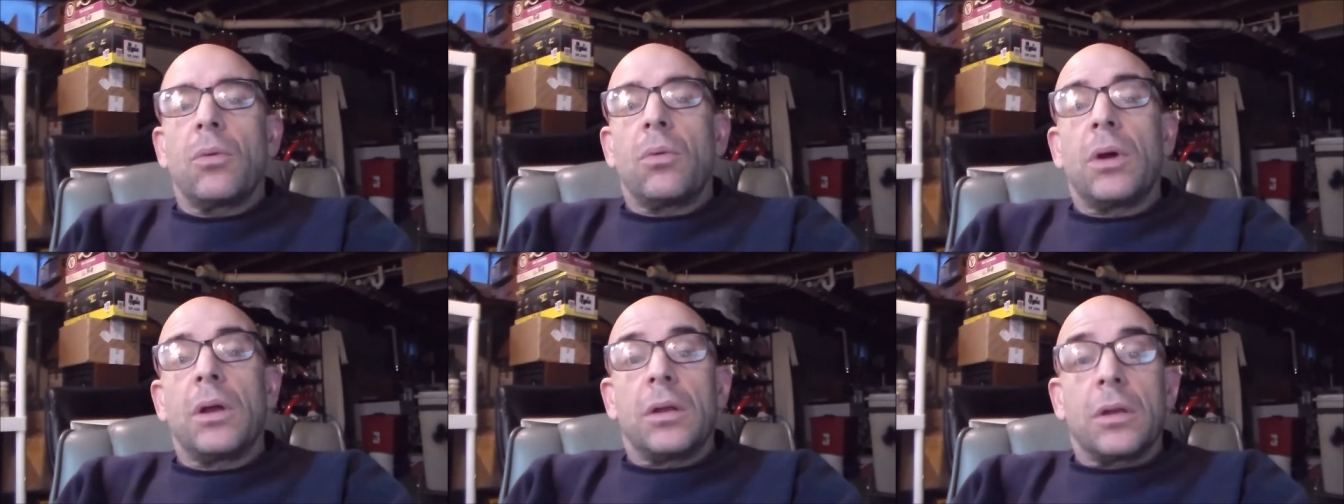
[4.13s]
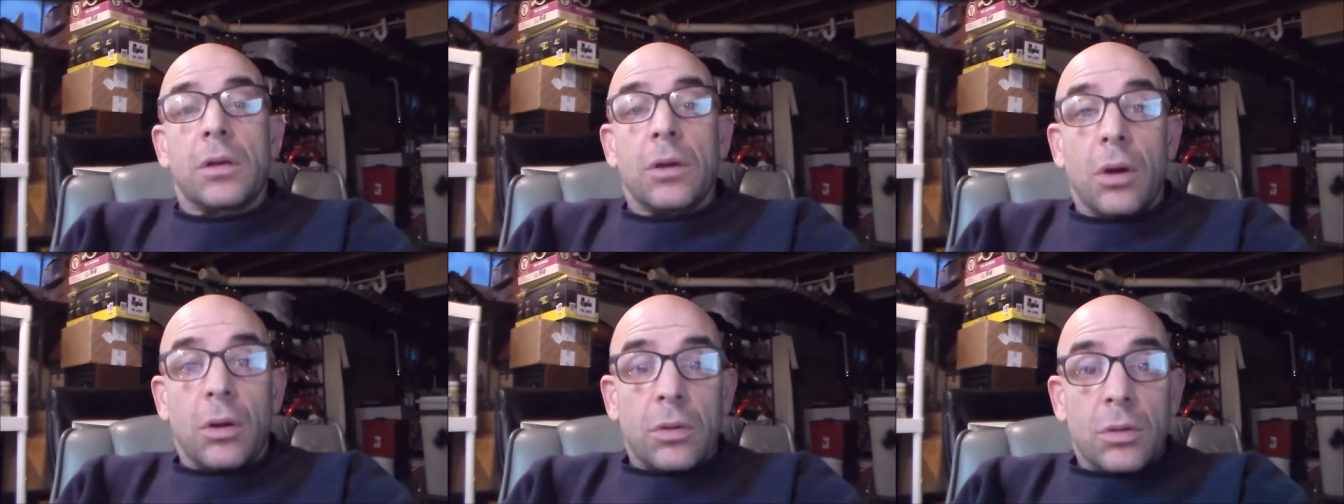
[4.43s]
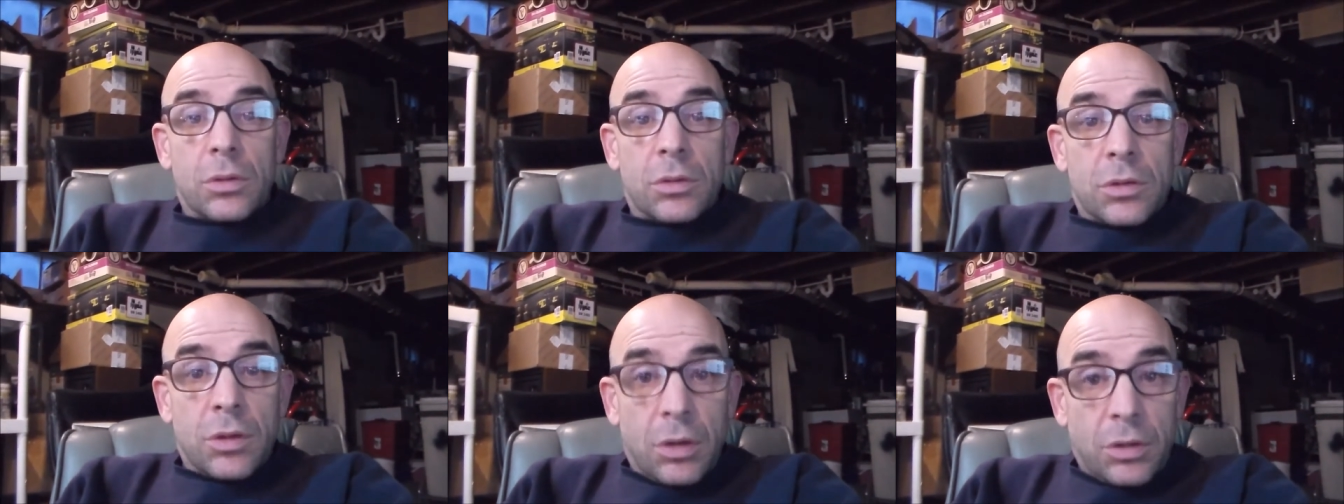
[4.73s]
when you
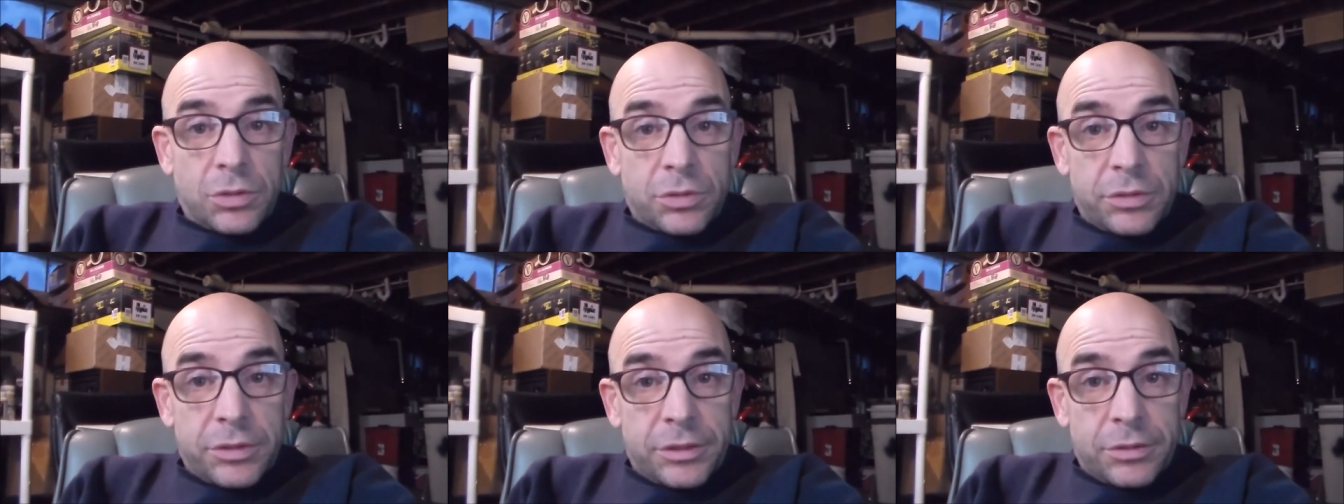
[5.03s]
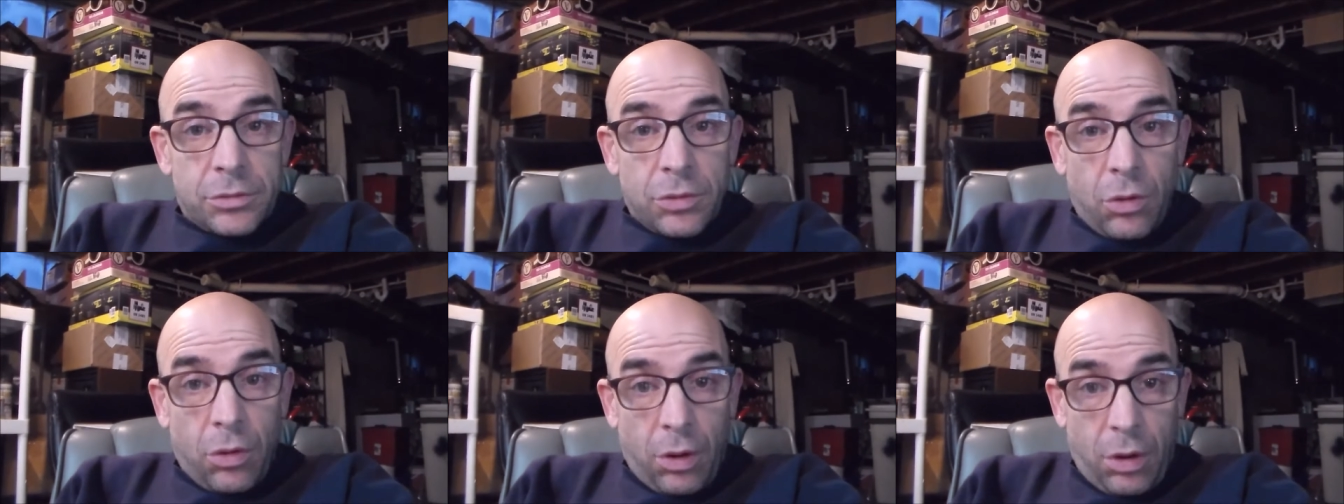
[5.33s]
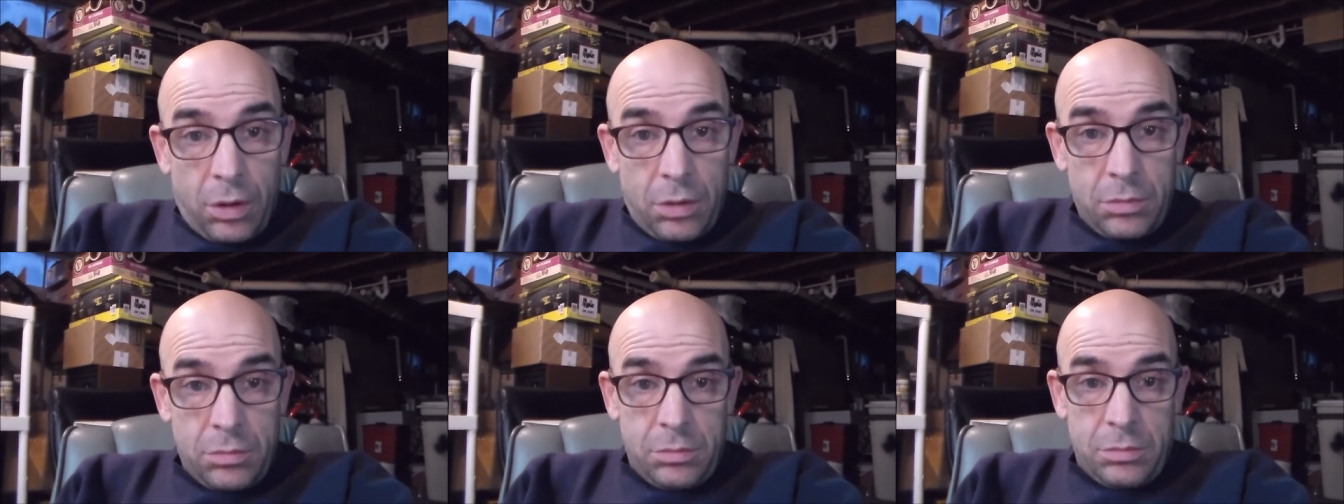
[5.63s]
go to the grocery
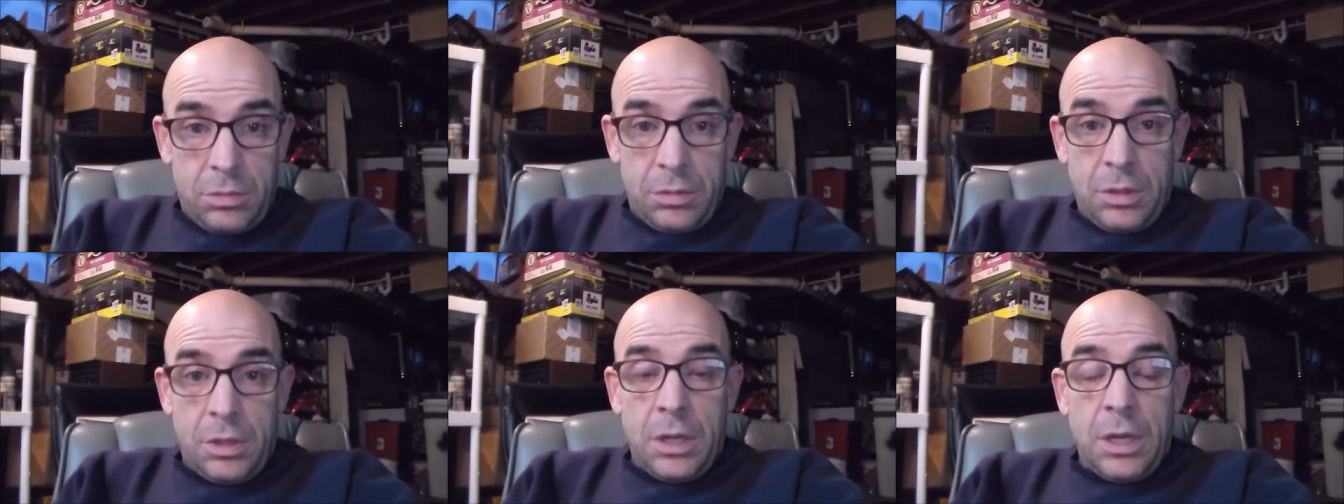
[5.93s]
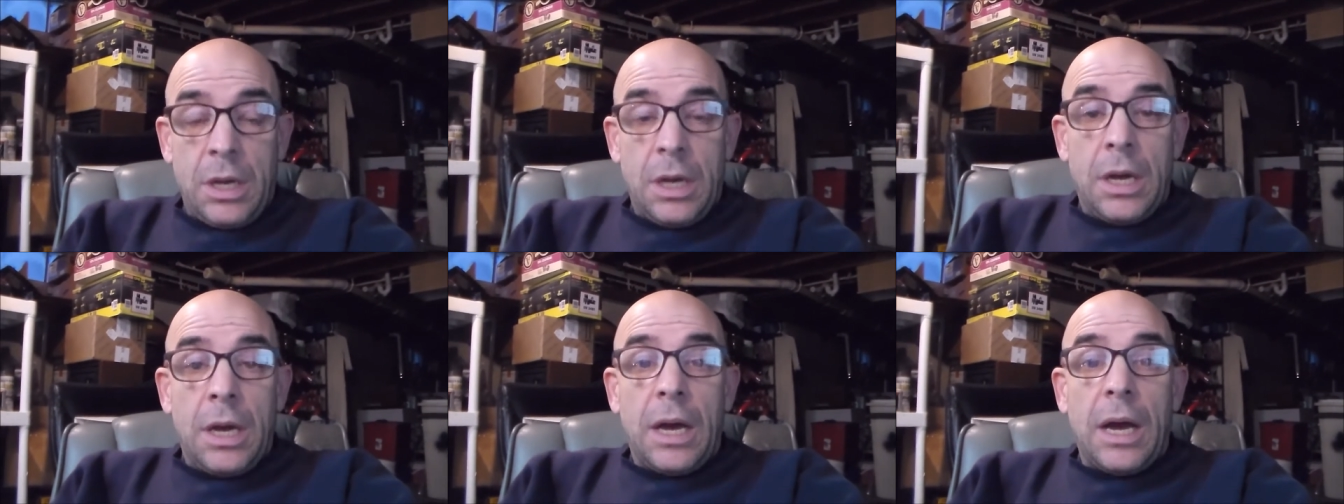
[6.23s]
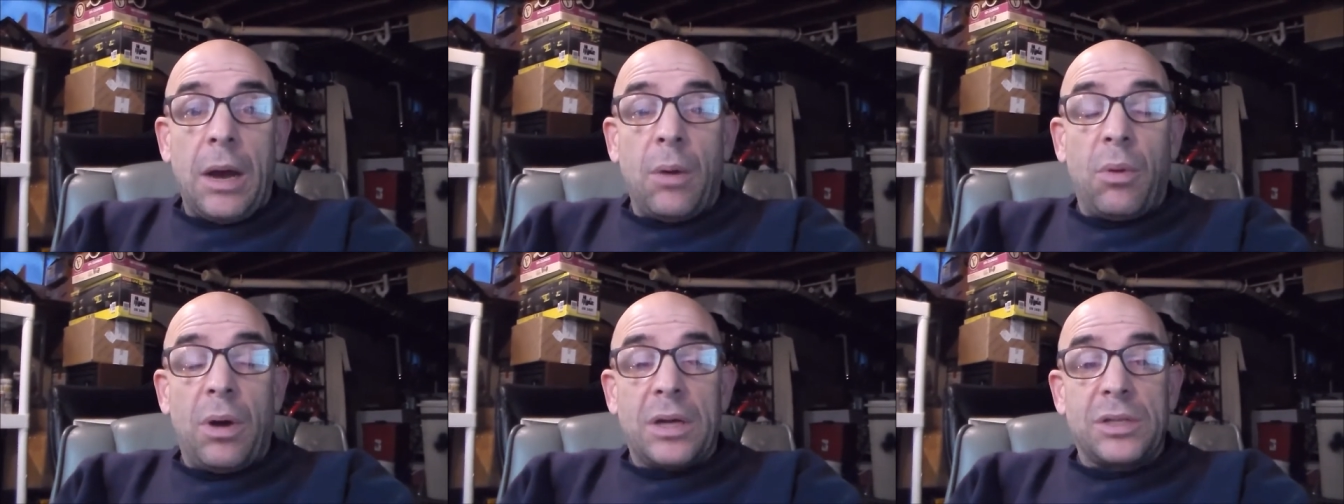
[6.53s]
store,
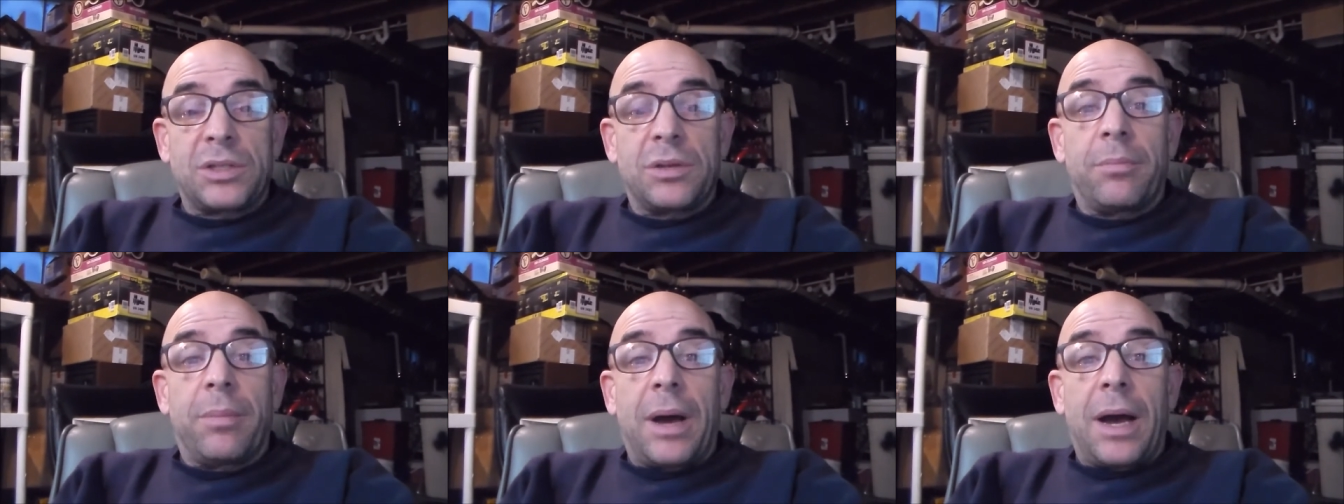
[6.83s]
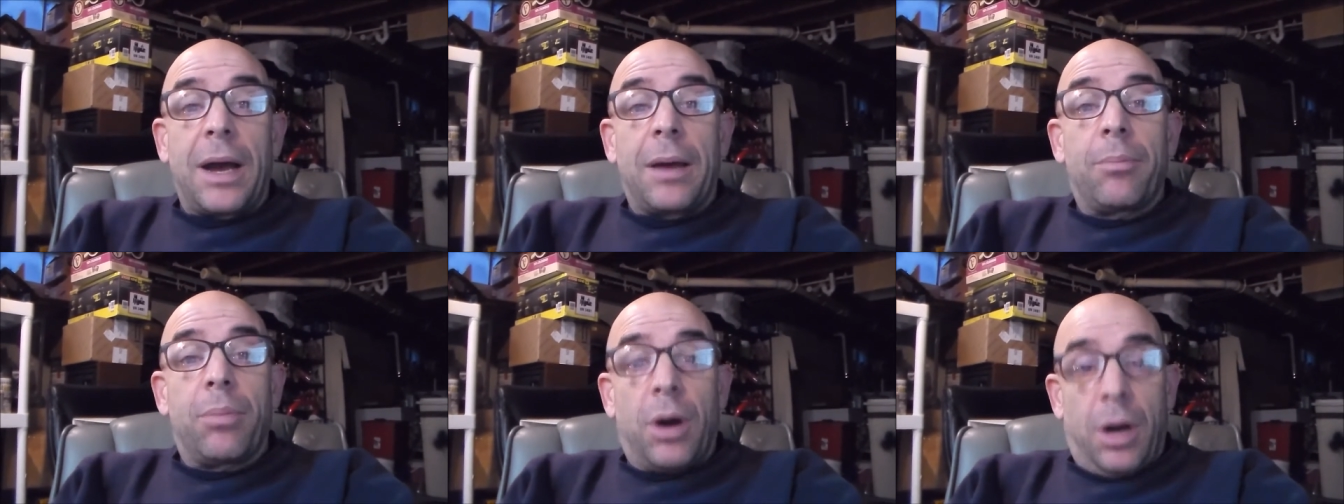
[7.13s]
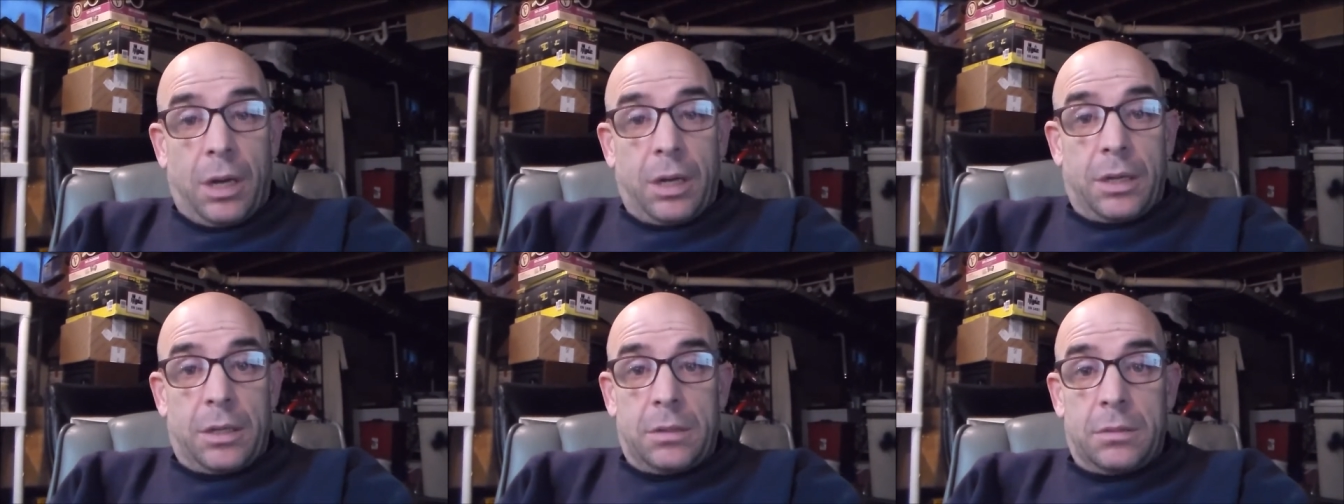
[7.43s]
I want you to buy a
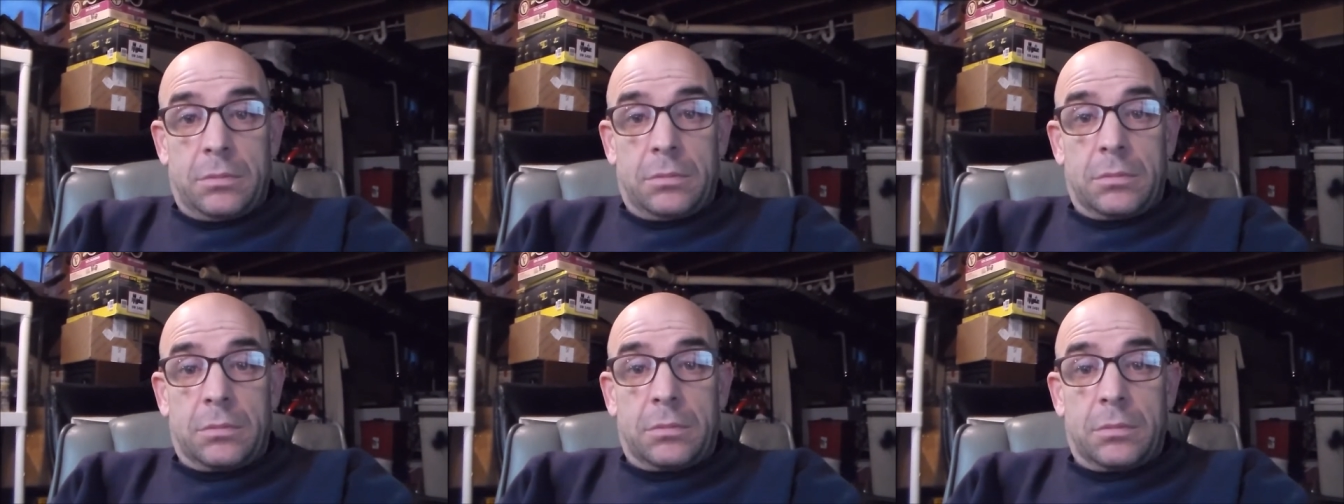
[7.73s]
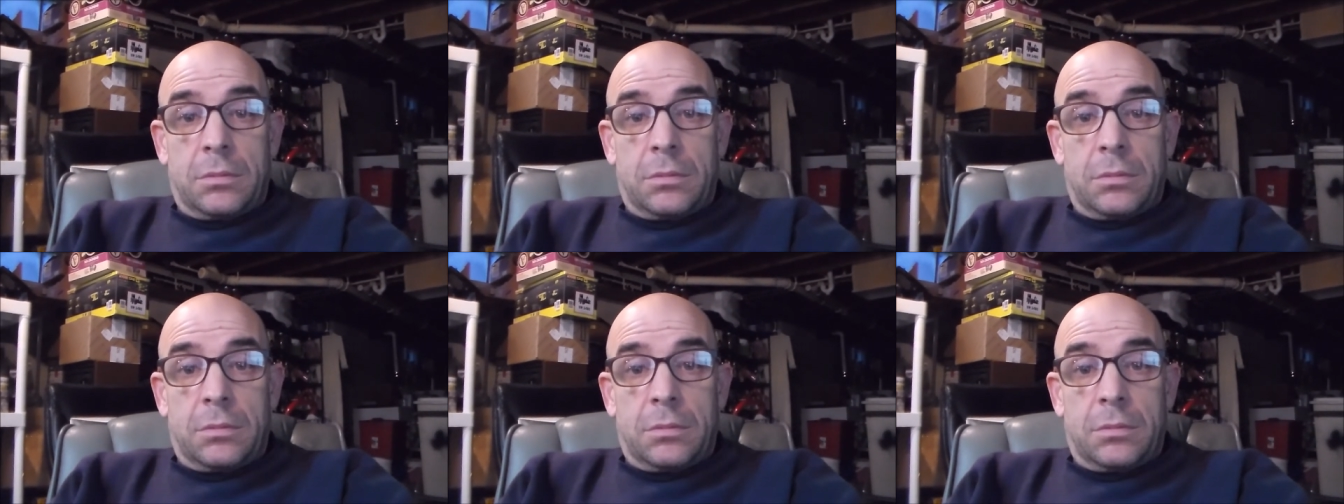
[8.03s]
pumpkin.